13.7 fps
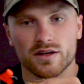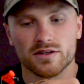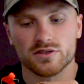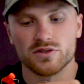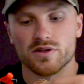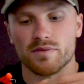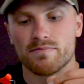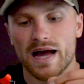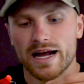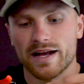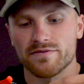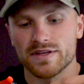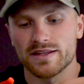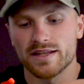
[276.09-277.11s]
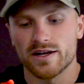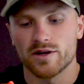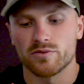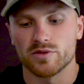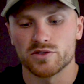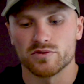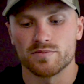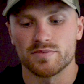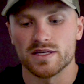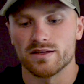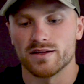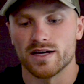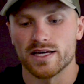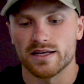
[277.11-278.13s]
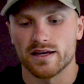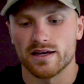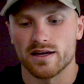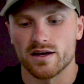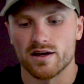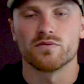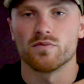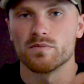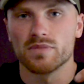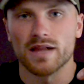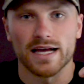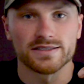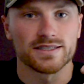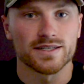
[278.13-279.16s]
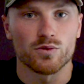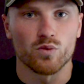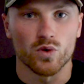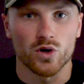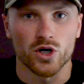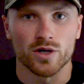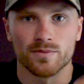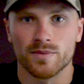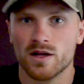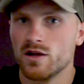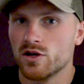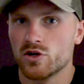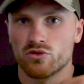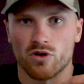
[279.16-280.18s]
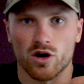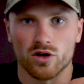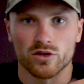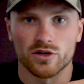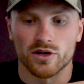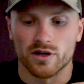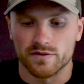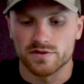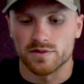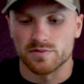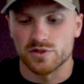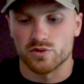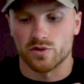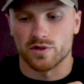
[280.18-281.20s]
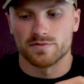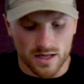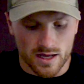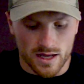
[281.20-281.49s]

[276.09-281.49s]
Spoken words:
to the back of it there, which would be like a plastic worm crawler of some sort.